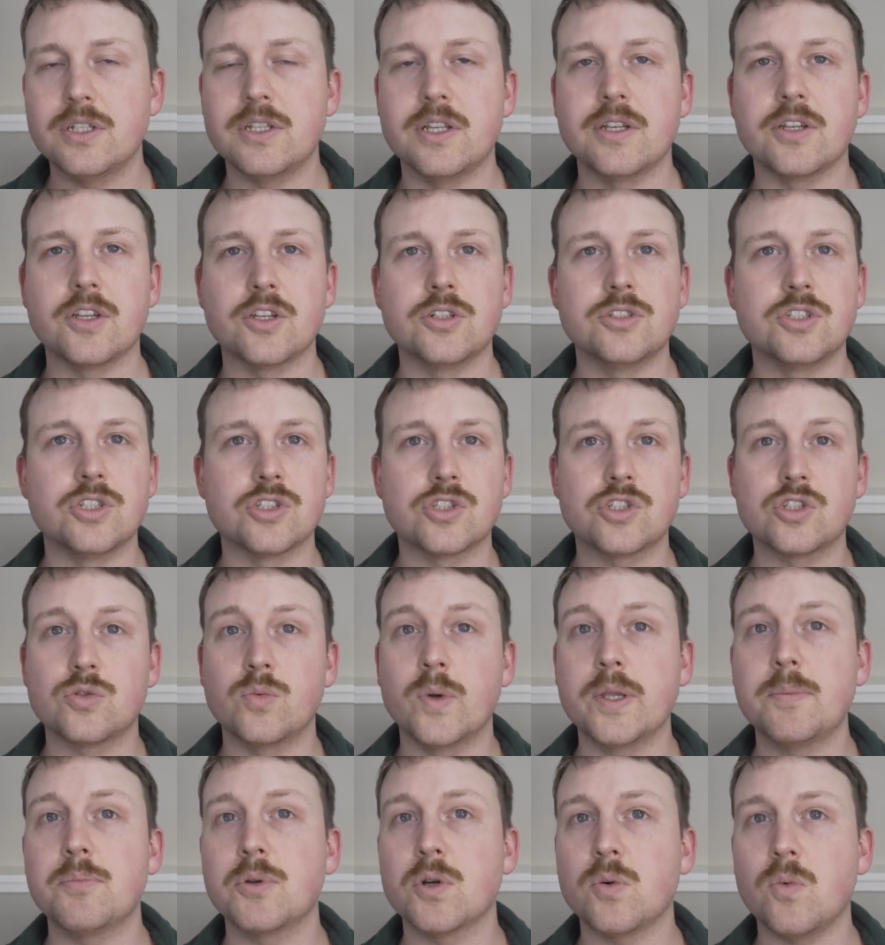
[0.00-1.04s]
It could just
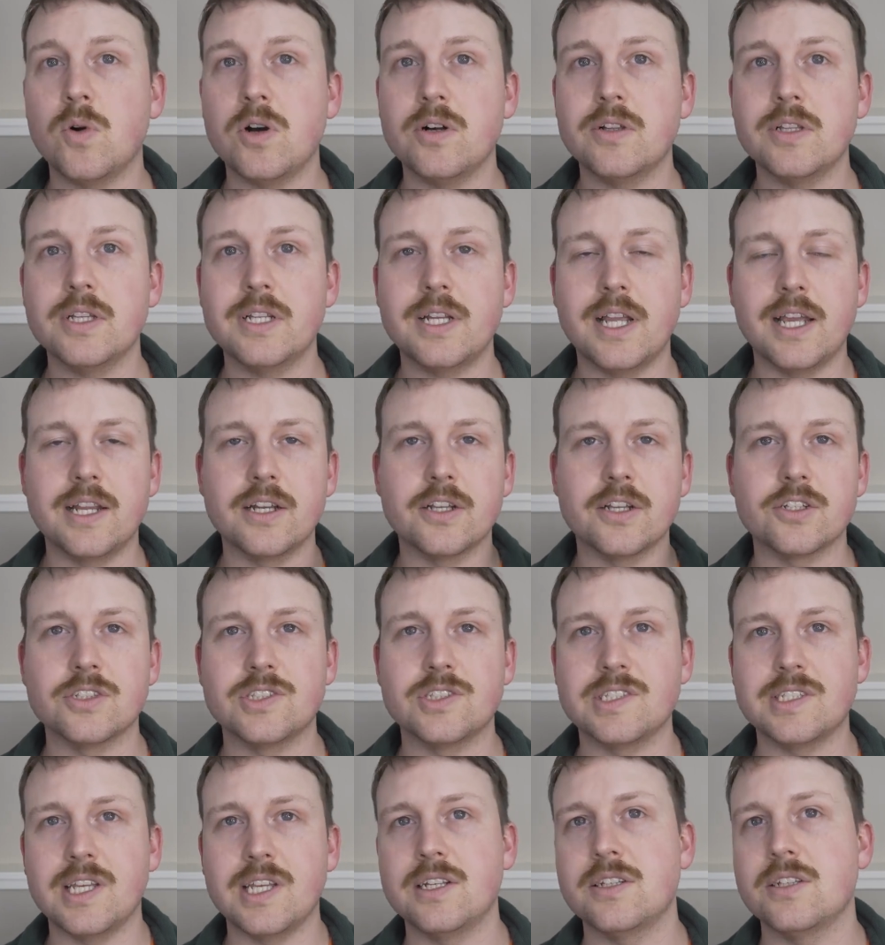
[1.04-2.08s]
sweep your wallet and it could
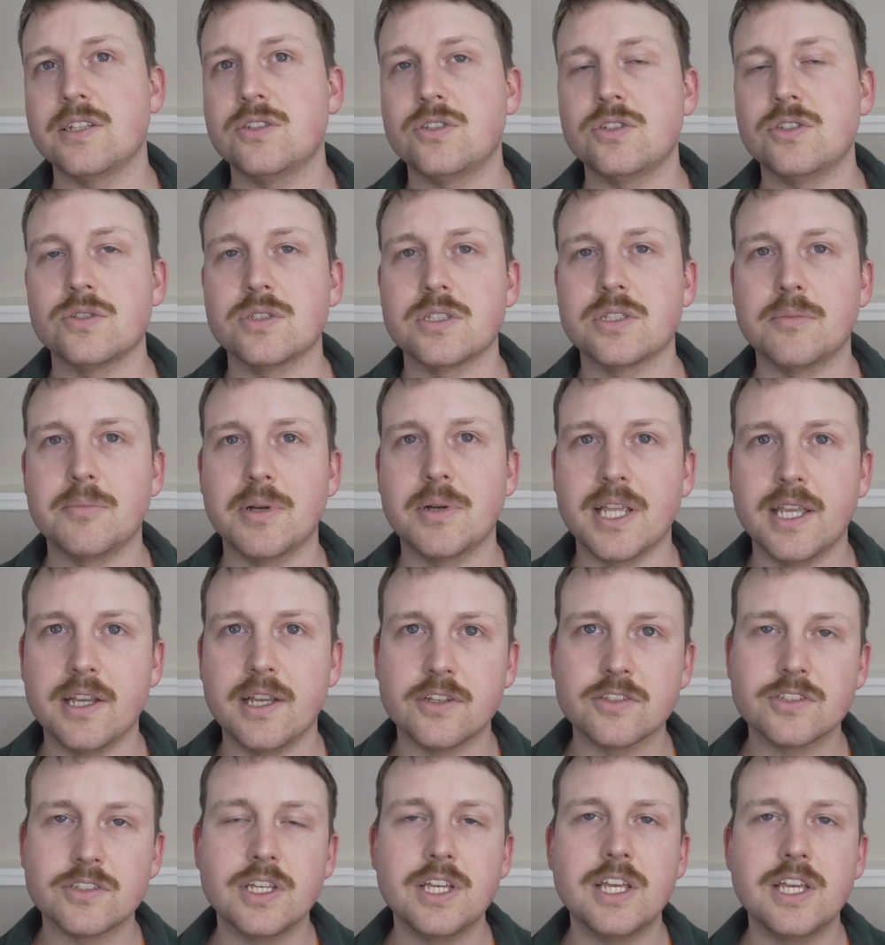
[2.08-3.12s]
send it to somebody
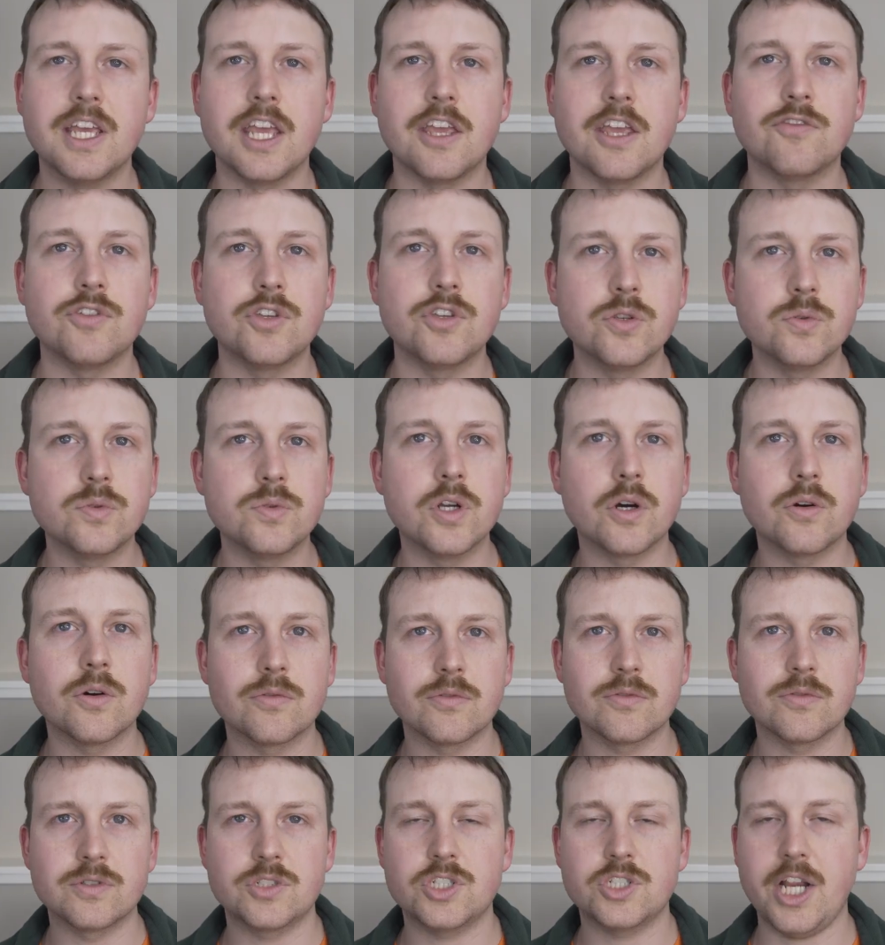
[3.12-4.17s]
else if you
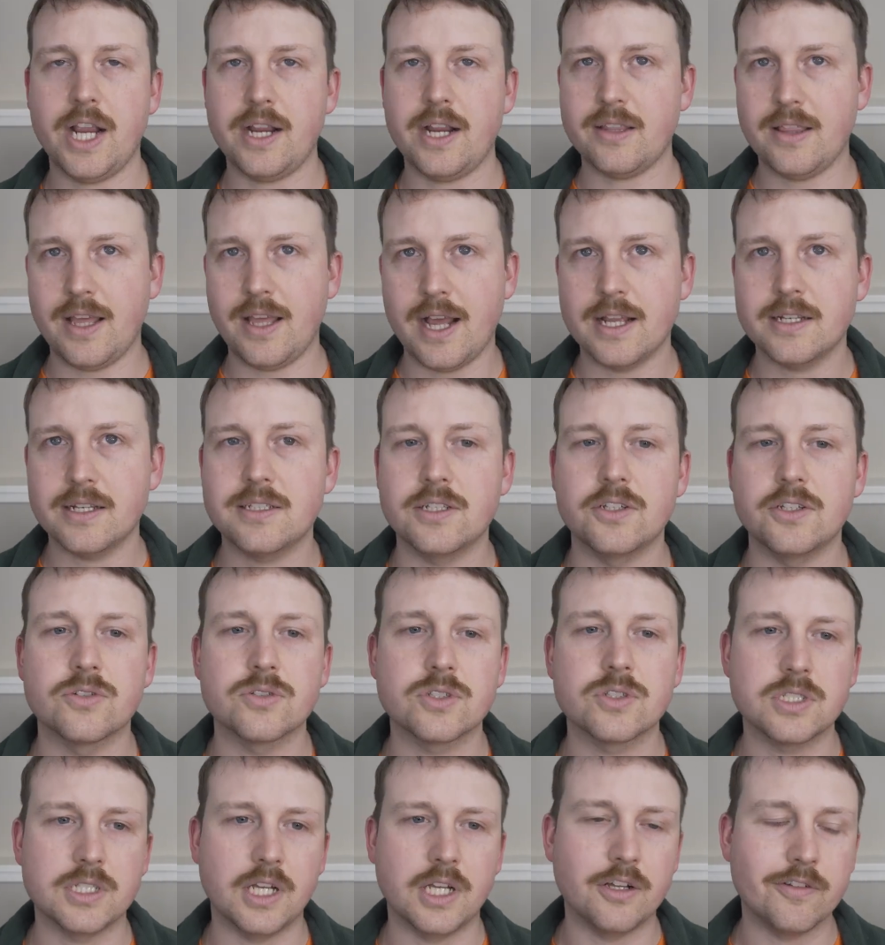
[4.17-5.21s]
don't check that
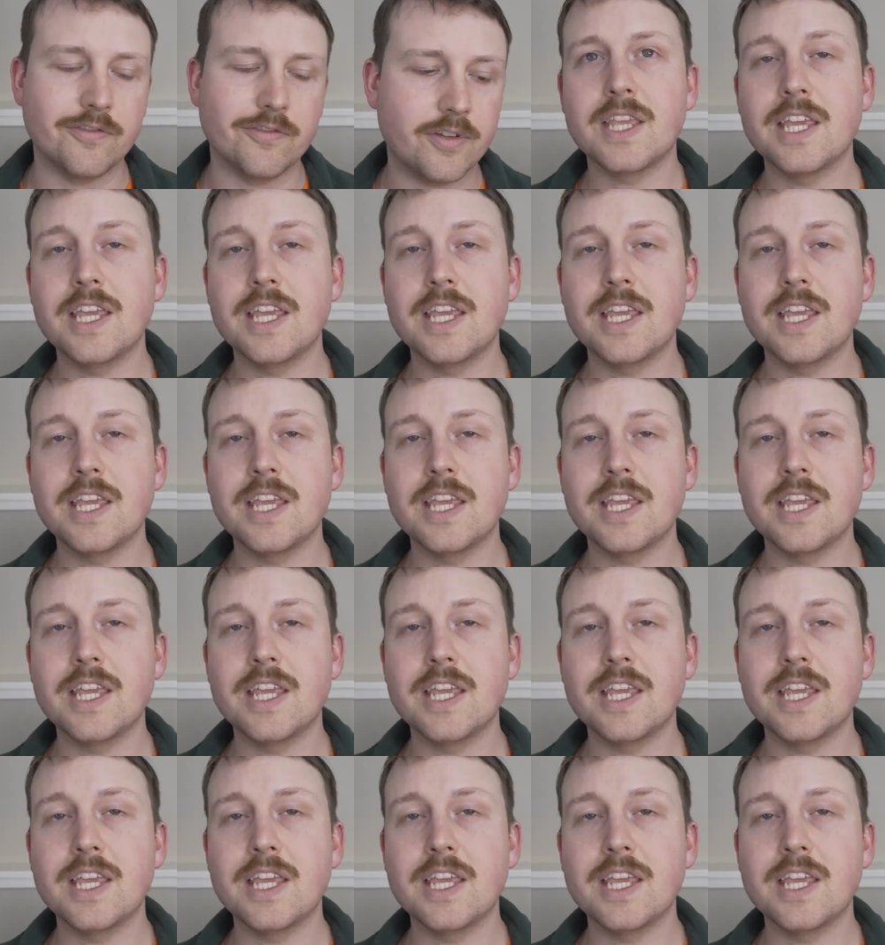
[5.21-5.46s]
yourself.